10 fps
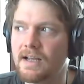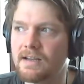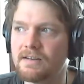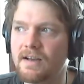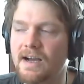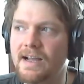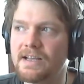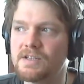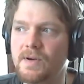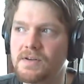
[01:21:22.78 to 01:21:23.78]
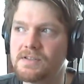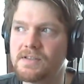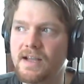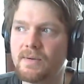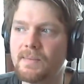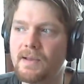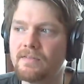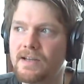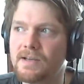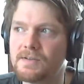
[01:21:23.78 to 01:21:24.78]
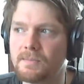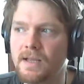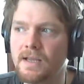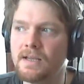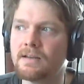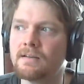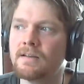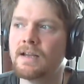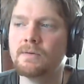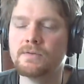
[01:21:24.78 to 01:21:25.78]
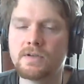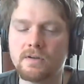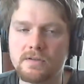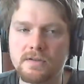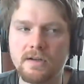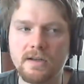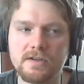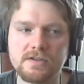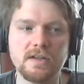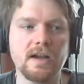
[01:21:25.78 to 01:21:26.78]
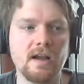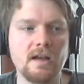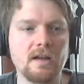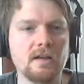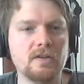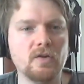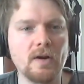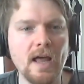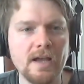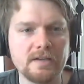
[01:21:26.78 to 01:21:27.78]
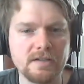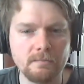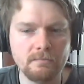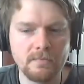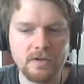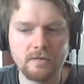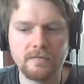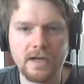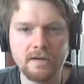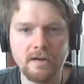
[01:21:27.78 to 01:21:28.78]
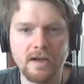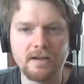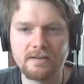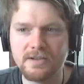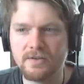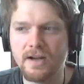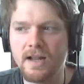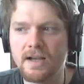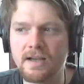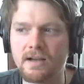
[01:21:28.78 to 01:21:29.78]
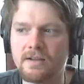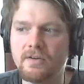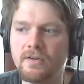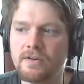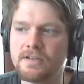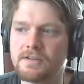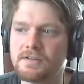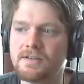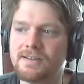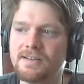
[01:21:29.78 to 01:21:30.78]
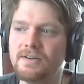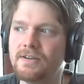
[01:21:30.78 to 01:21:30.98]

And I experienced that when he made a video to me, and it was constantly just like, you're a liar, Tim. You're a fucking liar. You're a liar. You're an autist.